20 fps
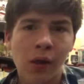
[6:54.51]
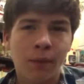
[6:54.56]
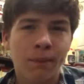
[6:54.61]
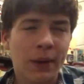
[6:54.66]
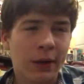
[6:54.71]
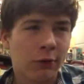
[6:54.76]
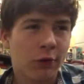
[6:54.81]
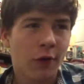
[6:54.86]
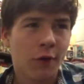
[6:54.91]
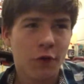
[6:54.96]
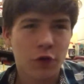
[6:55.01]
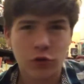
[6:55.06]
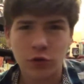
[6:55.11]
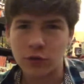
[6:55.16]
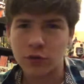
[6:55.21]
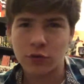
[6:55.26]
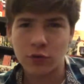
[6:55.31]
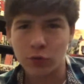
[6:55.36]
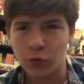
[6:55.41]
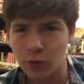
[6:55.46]
Back to the
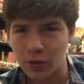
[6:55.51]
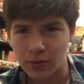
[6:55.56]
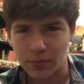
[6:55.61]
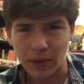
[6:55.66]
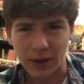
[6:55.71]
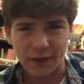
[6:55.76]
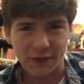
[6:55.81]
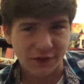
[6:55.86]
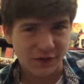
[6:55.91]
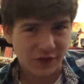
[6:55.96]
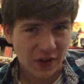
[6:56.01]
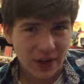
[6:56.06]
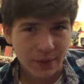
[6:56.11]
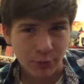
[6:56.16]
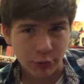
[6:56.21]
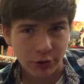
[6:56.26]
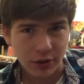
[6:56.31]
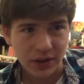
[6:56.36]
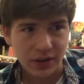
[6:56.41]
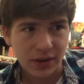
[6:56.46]
Future 2 is my
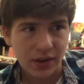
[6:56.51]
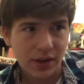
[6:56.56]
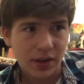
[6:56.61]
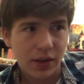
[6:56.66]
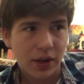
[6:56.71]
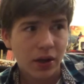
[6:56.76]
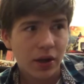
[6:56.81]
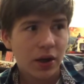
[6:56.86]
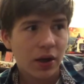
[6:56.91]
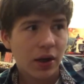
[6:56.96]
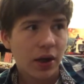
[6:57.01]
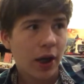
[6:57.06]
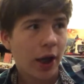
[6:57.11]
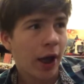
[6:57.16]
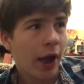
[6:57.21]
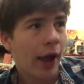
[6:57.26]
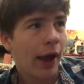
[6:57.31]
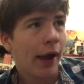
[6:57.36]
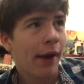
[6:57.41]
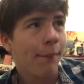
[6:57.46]
favorite,
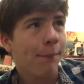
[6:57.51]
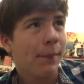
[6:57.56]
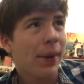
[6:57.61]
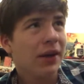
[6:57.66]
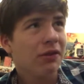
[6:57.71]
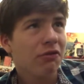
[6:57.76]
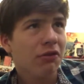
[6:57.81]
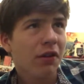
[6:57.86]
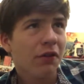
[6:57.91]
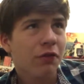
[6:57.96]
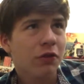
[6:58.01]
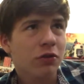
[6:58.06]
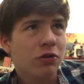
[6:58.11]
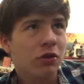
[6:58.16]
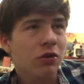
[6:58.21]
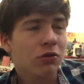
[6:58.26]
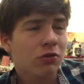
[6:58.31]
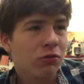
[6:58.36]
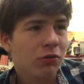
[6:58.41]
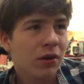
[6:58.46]
and Back to the
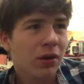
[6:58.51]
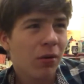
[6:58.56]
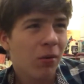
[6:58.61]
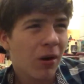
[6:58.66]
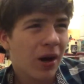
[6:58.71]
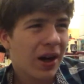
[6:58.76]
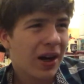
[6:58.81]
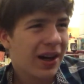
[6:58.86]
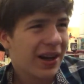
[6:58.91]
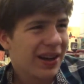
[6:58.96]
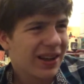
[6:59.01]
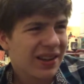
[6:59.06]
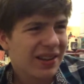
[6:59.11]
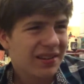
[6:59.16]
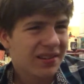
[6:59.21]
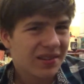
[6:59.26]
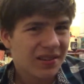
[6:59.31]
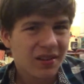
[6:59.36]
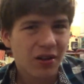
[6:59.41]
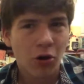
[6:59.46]
Future 3
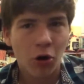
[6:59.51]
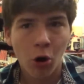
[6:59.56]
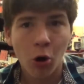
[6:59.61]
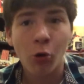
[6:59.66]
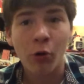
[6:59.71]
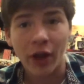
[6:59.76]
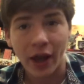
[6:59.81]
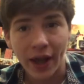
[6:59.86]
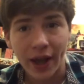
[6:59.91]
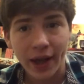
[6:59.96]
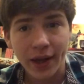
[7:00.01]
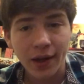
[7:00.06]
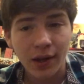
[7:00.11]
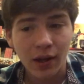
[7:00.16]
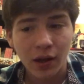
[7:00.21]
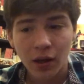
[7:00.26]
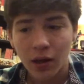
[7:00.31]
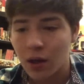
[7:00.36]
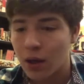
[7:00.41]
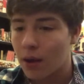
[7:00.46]
was okay,
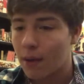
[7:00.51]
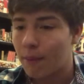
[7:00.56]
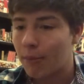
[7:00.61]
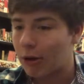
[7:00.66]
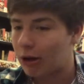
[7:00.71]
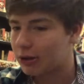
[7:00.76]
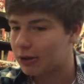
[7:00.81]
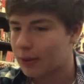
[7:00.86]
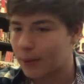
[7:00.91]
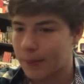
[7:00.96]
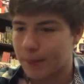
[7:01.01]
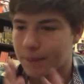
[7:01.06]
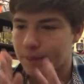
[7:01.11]
but